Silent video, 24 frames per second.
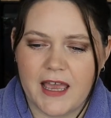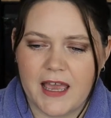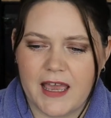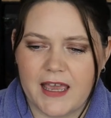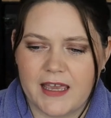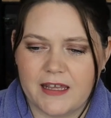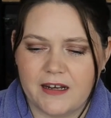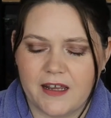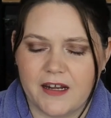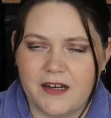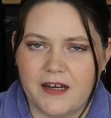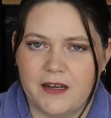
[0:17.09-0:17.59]

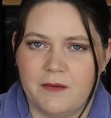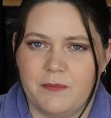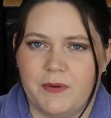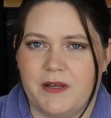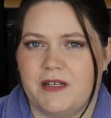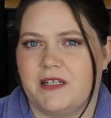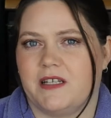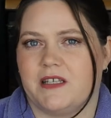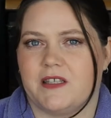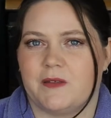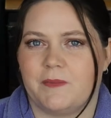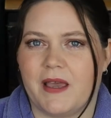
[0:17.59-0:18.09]
And I didn't
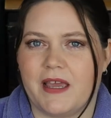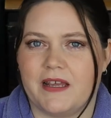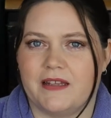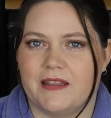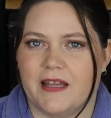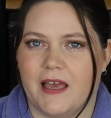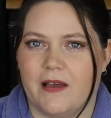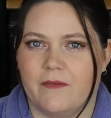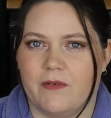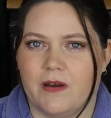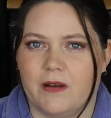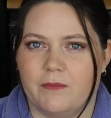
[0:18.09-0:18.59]
participate
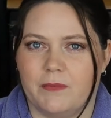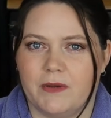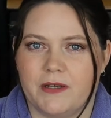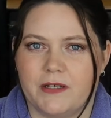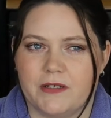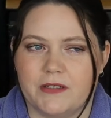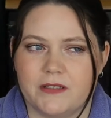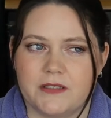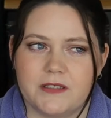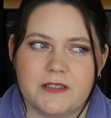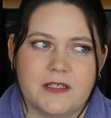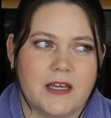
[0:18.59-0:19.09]
in that one
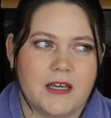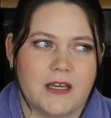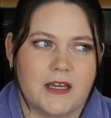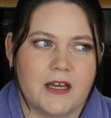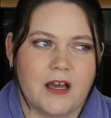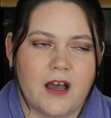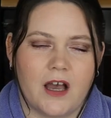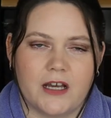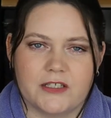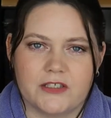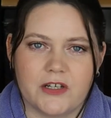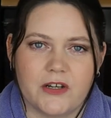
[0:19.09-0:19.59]
because
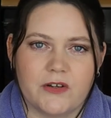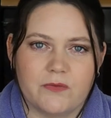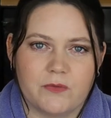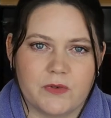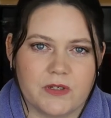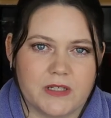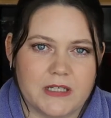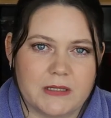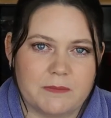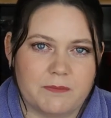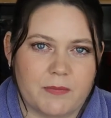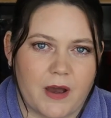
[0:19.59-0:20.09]
I don't
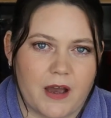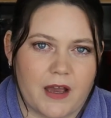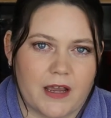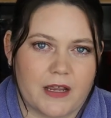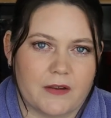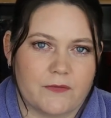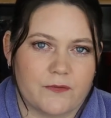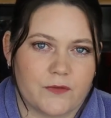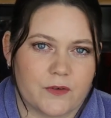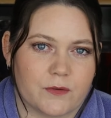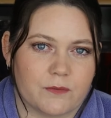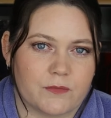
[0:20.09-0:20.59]
really
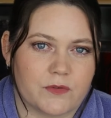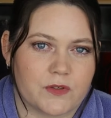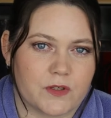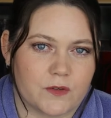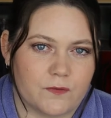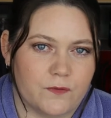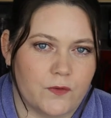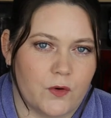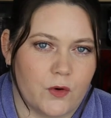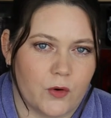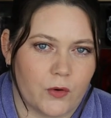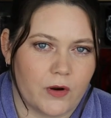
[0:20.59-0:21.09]
buy from
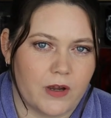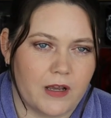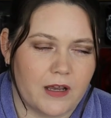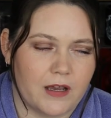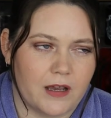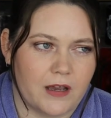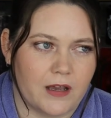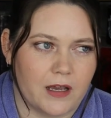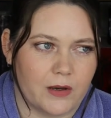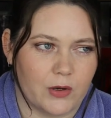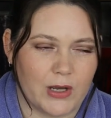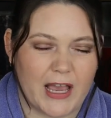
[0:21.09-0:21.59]

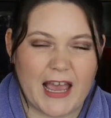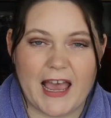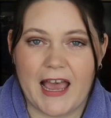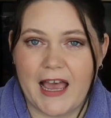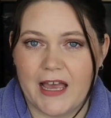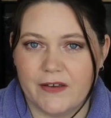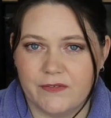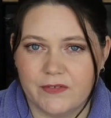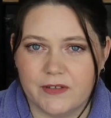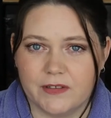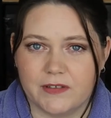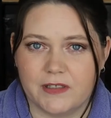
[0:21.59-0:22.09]
Sephora. I
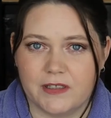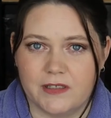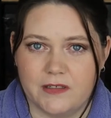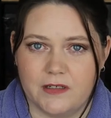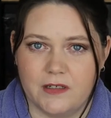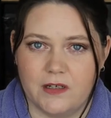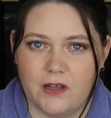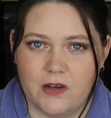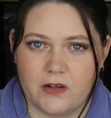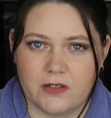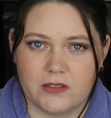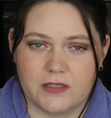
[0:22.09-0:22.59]
haven't in
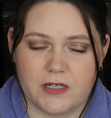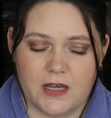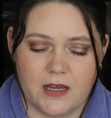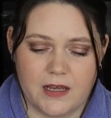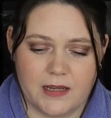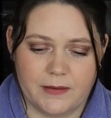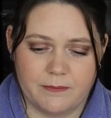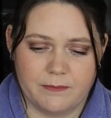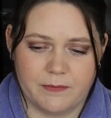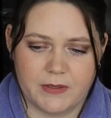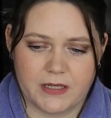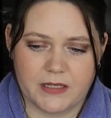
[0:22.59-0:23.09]
a long
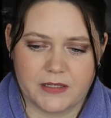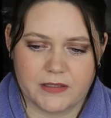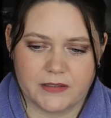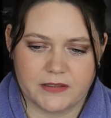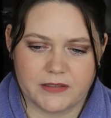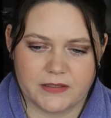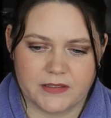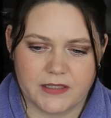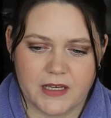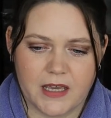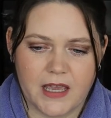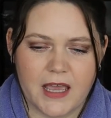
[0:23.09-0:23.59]
time
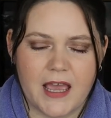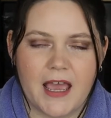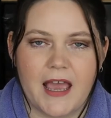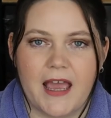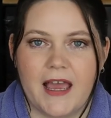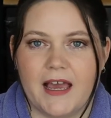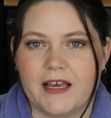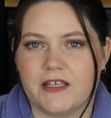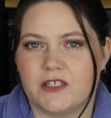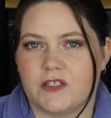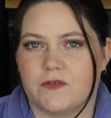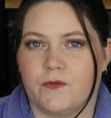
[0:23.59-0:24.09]
because
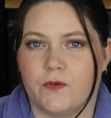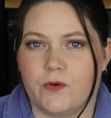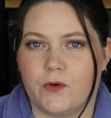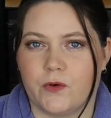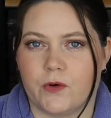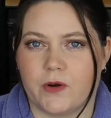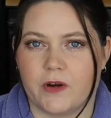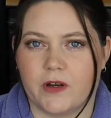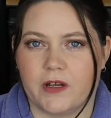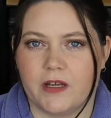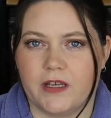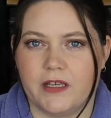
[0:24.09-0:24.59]
our
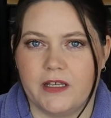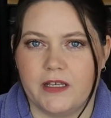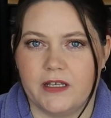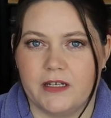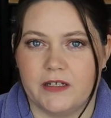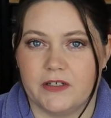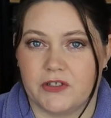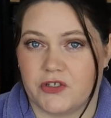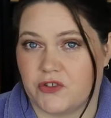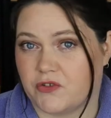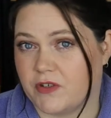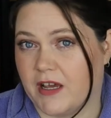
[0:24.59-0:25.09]
Sephora
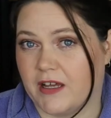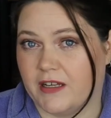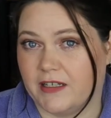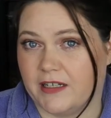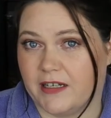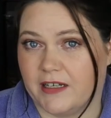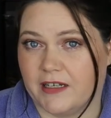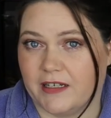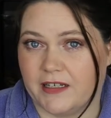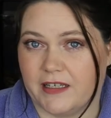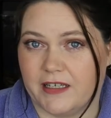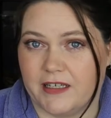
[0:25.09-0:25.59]
in
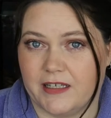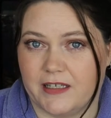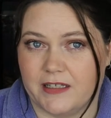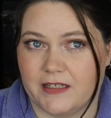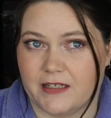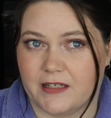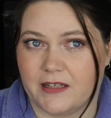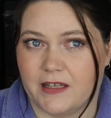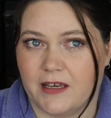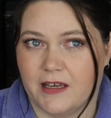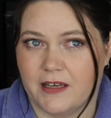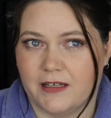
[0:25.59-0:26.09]
Australia
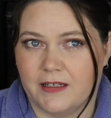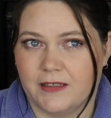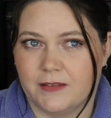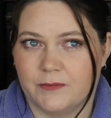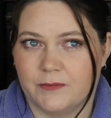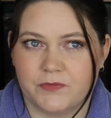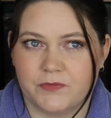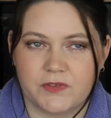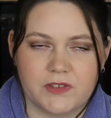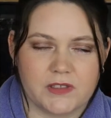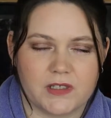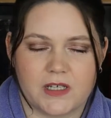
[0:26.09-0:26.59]
is
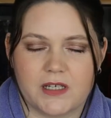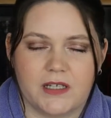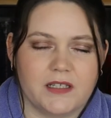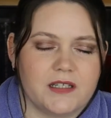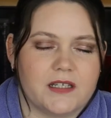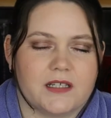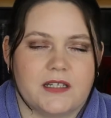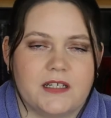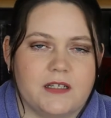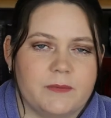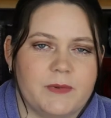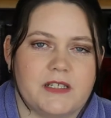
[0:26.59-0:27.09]

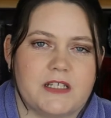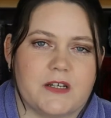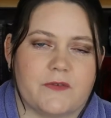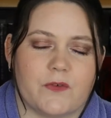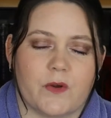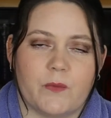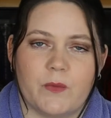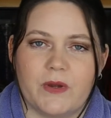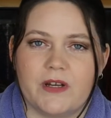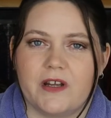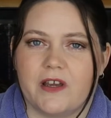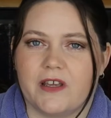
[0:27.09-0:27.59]
it's a little bit
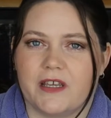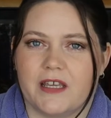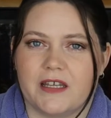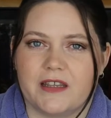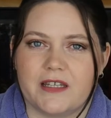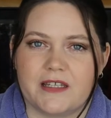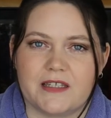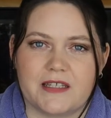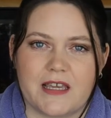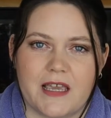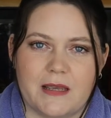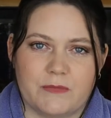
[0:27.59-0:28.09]
different. We don't get
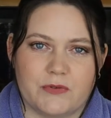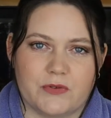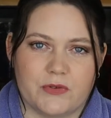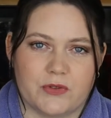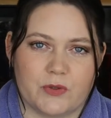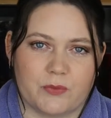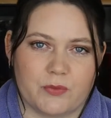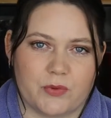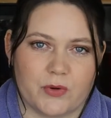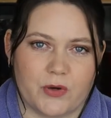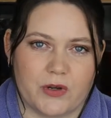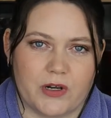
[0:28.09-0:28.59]
the same
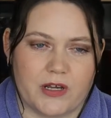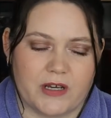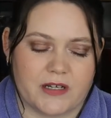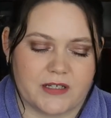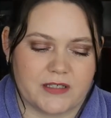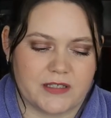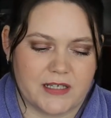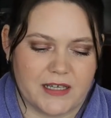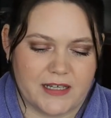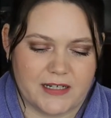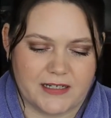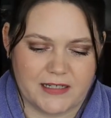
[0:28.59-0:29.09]
sort of
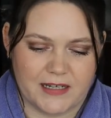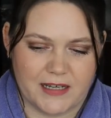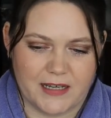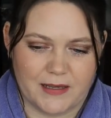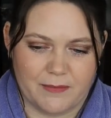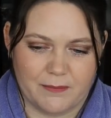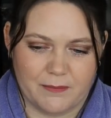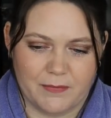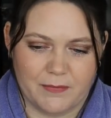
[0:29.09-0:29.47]
products and